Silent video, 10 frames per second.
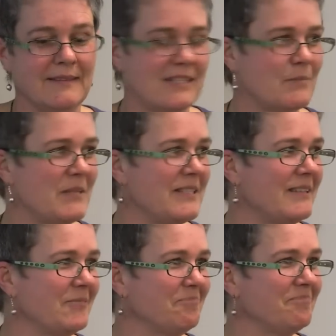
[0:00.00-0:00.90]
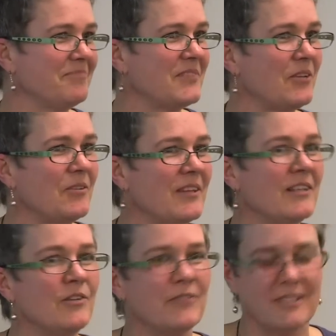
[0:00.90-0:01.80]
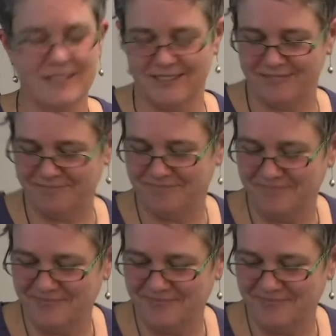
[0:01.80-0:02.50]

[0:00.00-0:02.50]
That's me done. So thank you for listening.